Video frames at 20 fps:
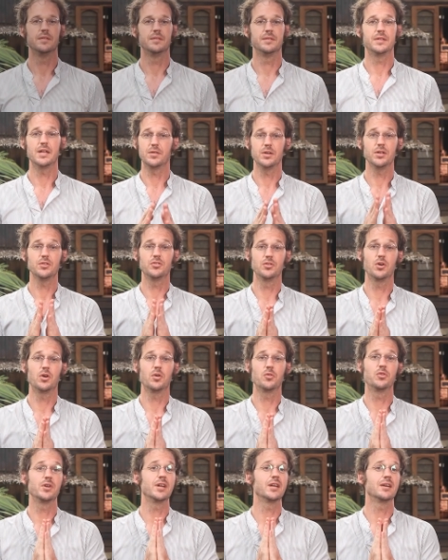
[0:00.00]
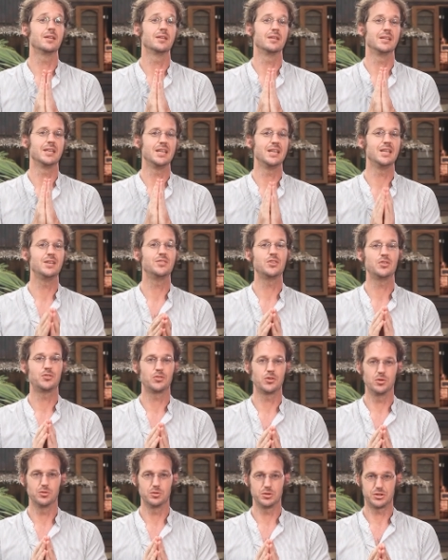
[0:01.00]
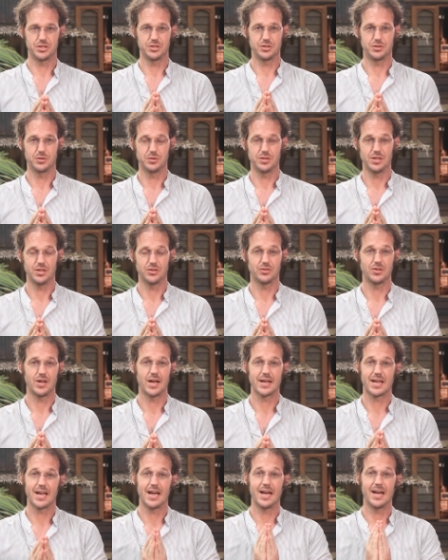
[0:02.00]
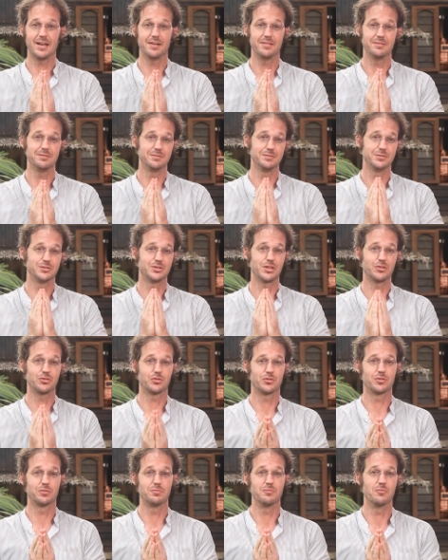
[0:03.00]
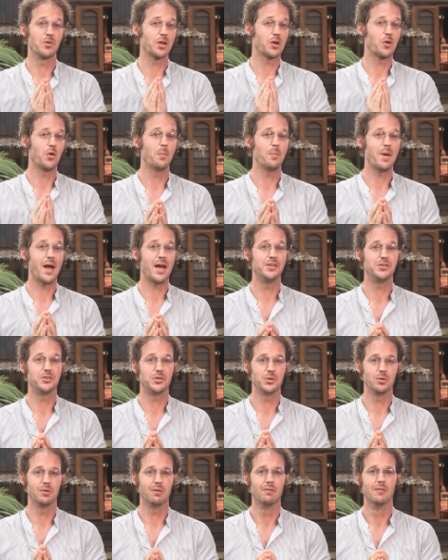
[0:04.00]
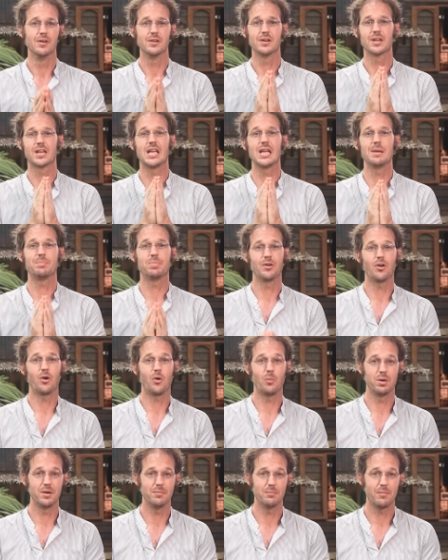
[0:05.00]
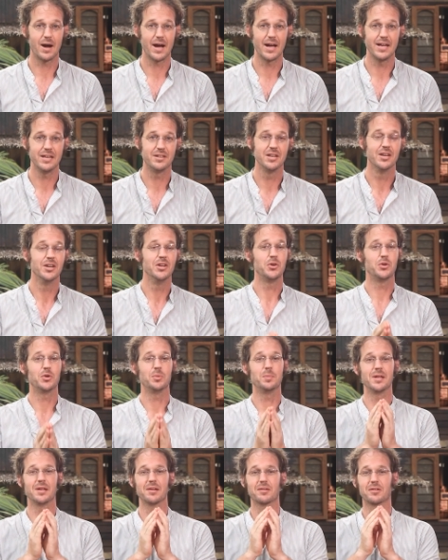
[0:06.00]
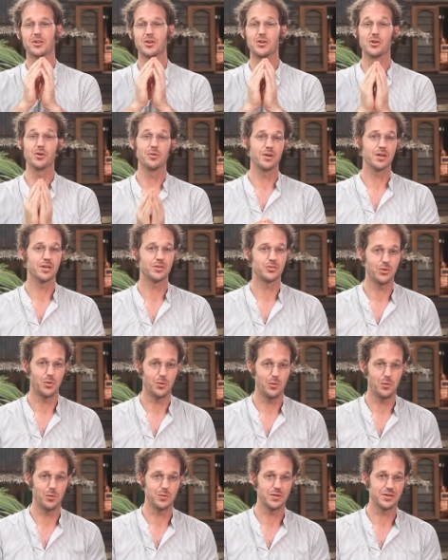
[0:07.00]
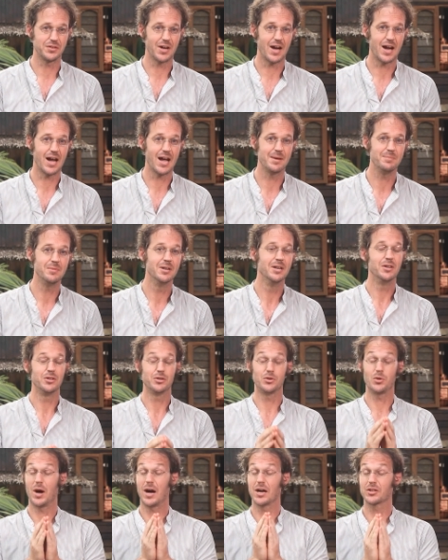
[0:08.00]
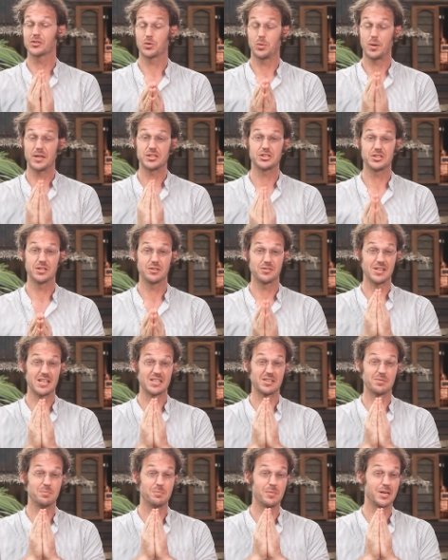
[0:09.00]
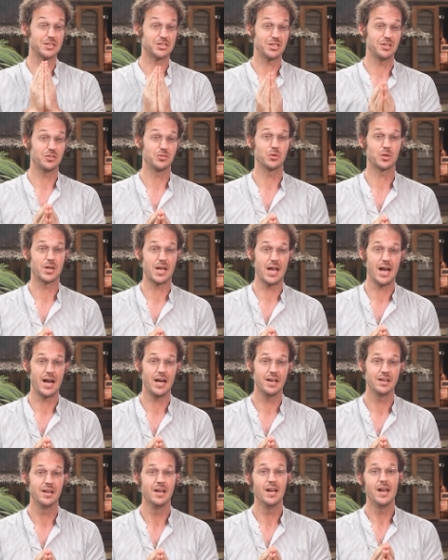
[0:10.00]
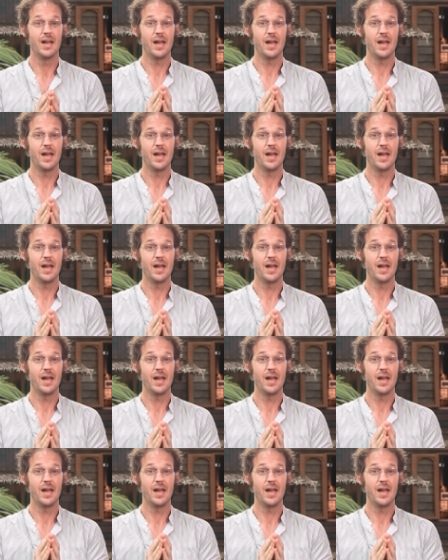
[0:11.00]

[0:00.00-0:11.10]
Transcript: There is no real easy solution to this. I can just recommend to keep an open mind, to be curious all the time, to ask questions as much as you can,